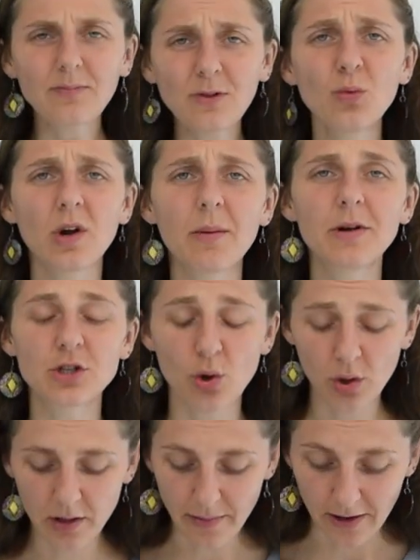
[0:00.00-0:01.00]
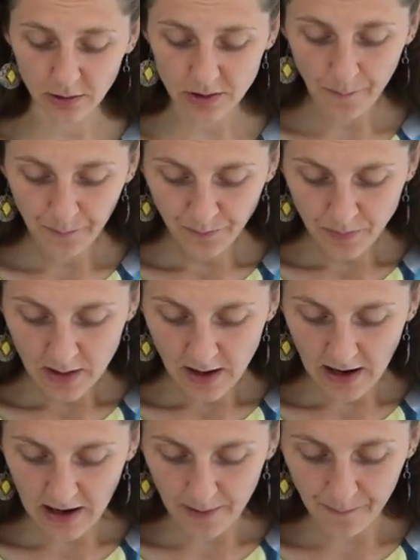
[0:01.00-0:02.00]
What am I talking about?
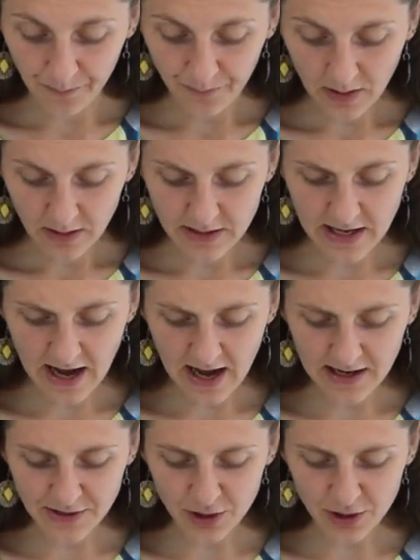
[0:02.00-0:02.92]
Yeah,